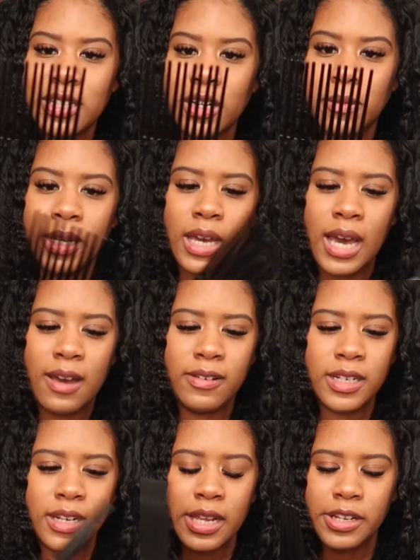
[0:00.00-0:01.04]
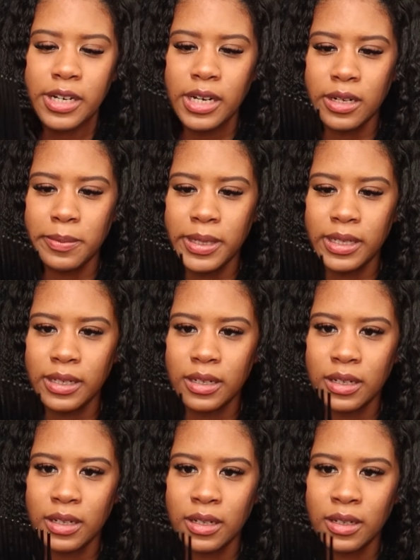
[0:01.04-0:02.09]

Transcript: this hair pick. I have another hair pick.